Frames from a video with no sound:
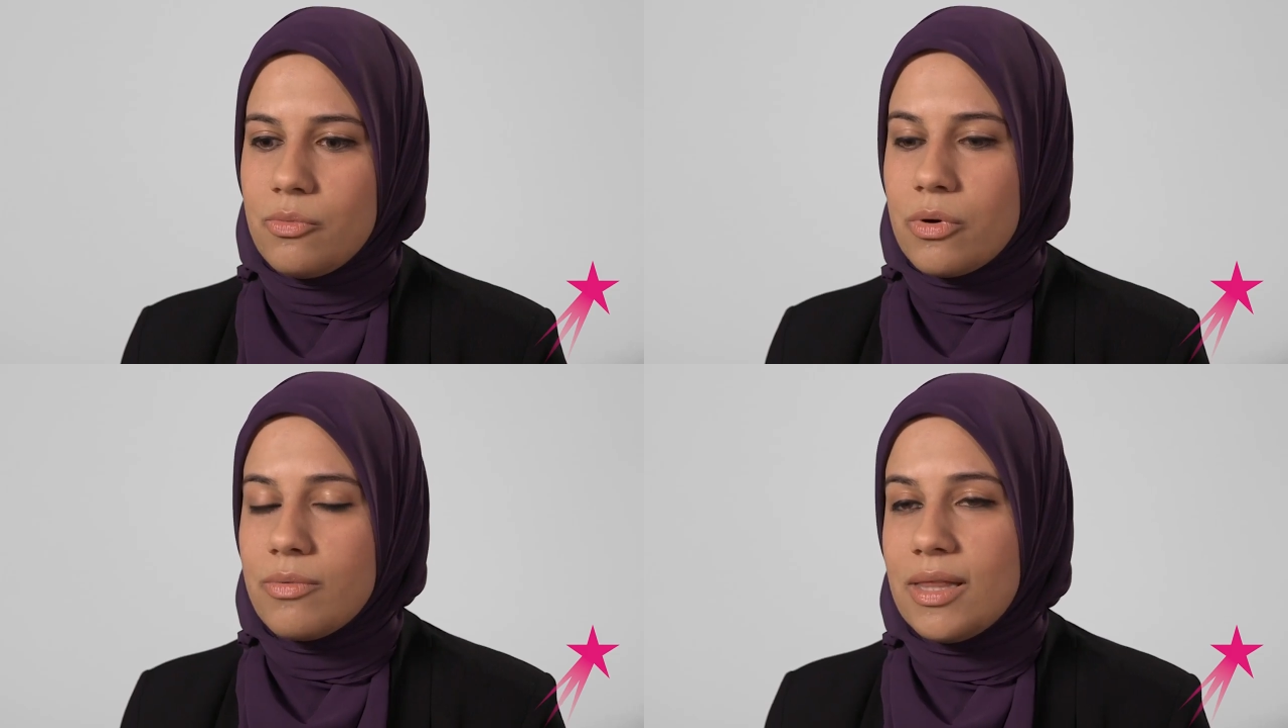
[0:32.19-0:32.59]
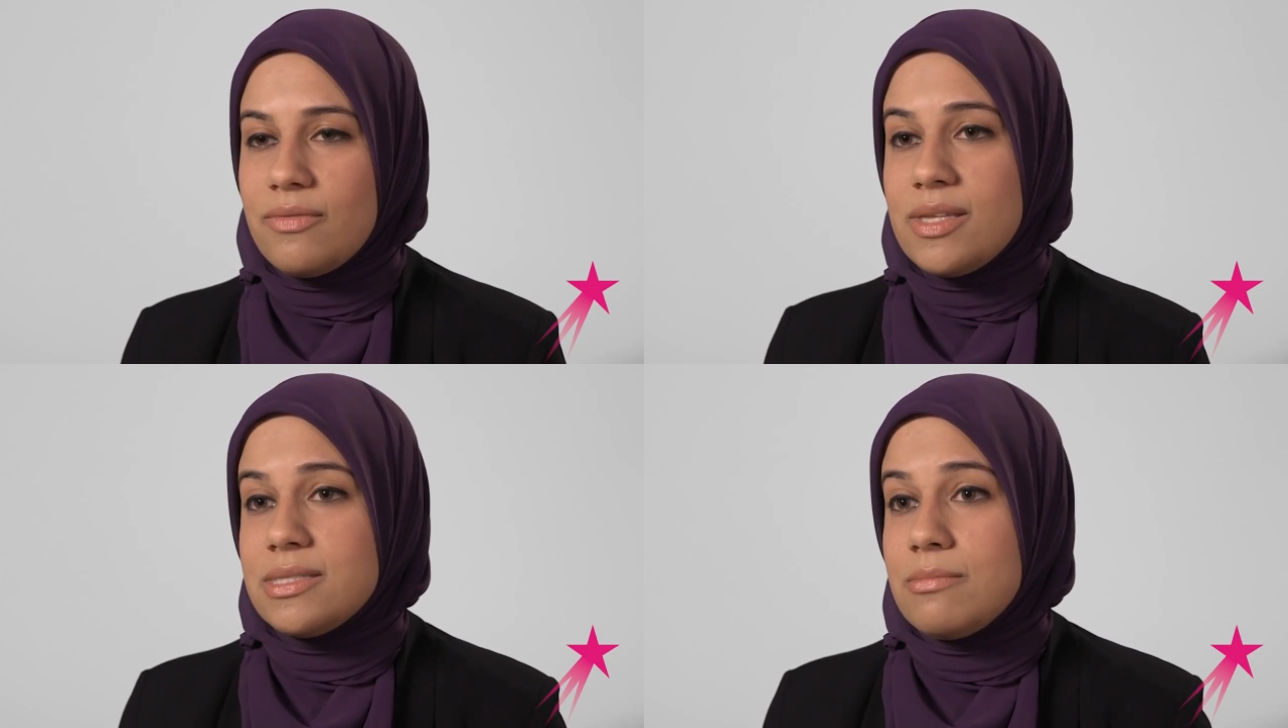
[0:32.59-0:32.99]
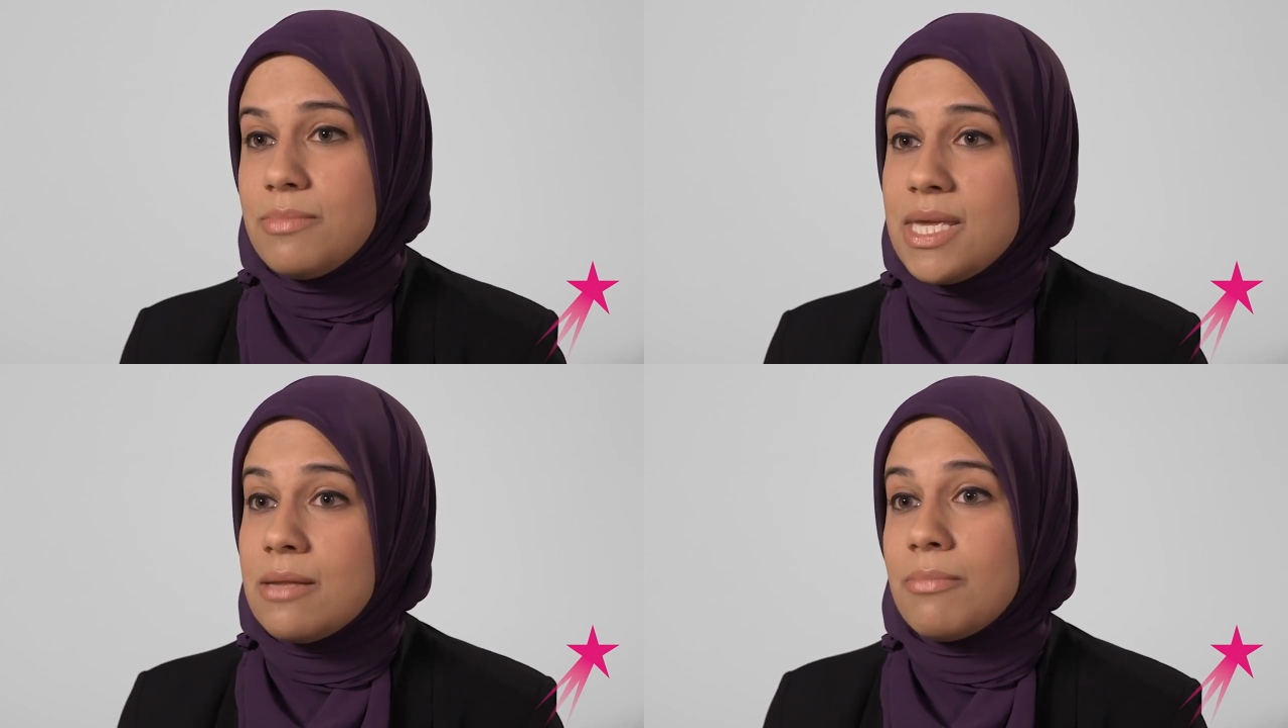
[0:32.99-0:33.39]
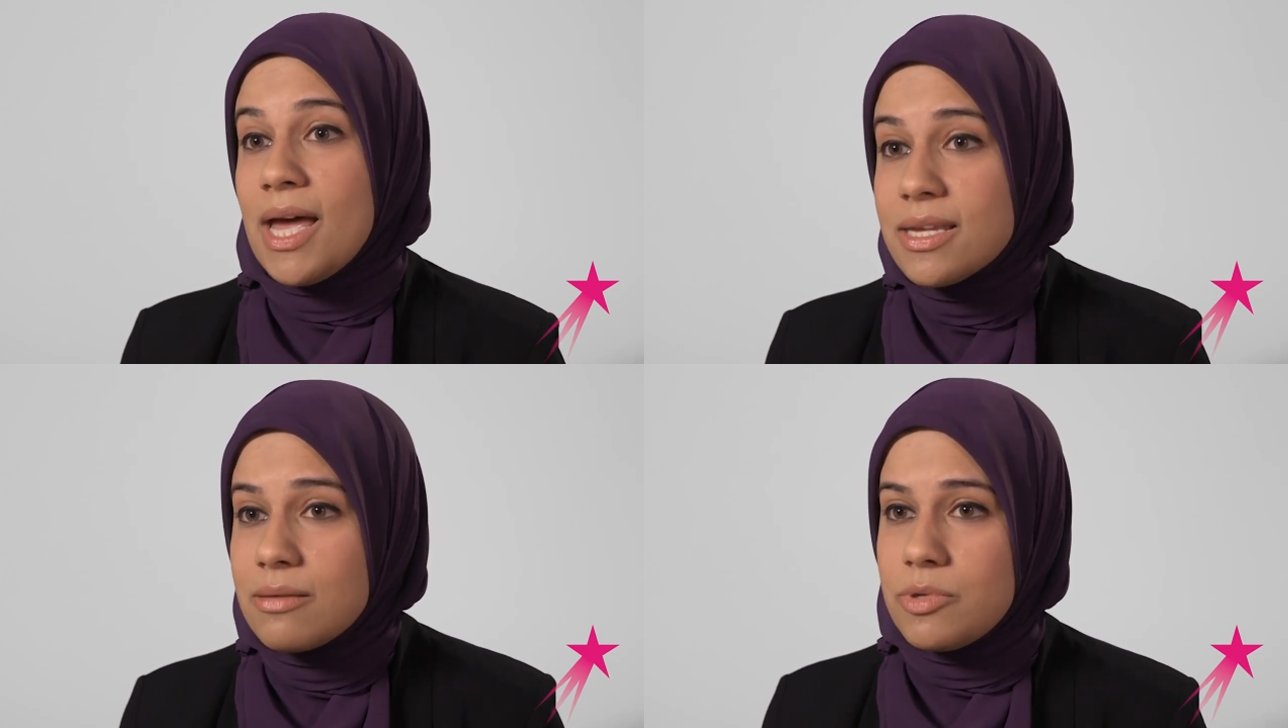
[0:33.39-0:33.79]
were relevant to me and
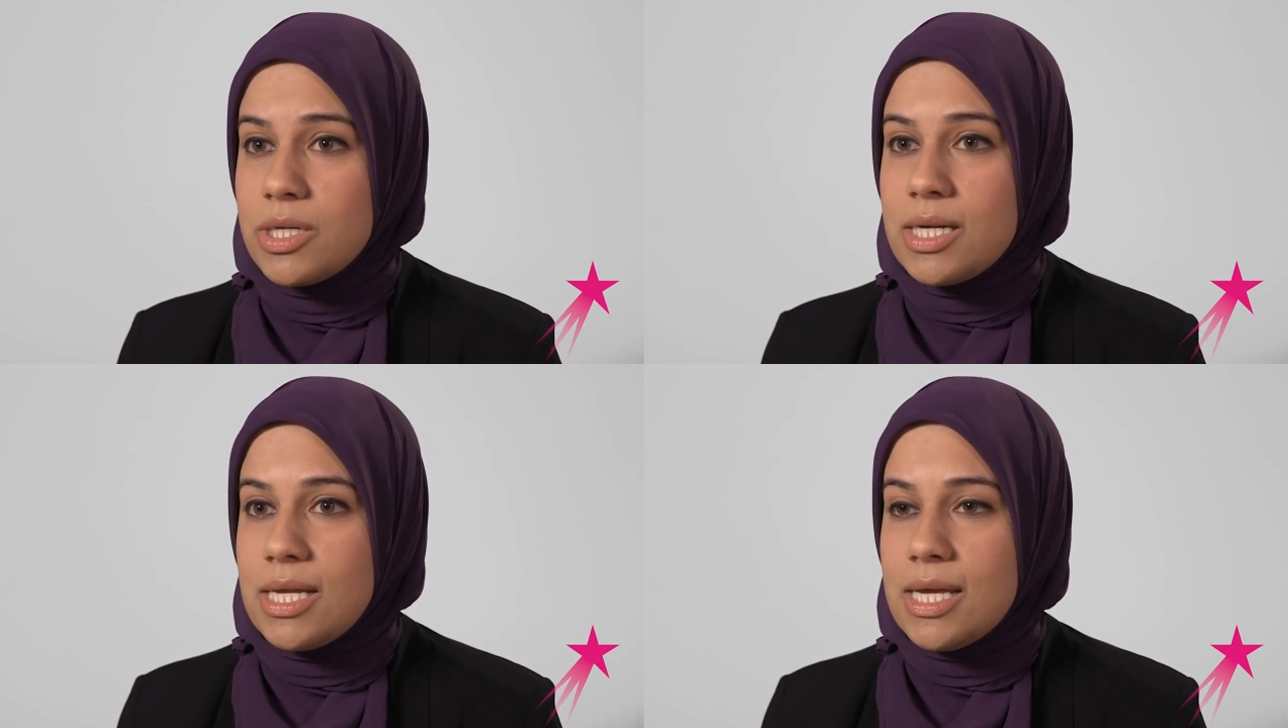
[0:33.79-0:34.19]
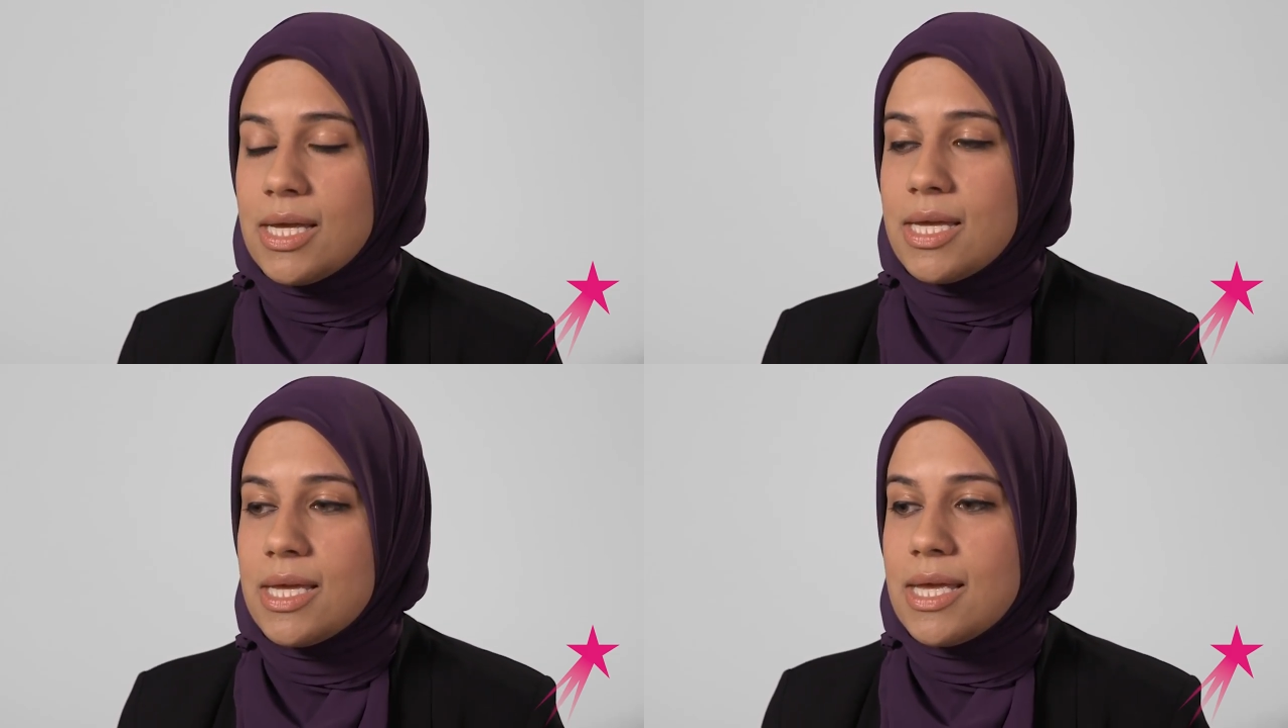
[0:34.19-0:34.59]
my community.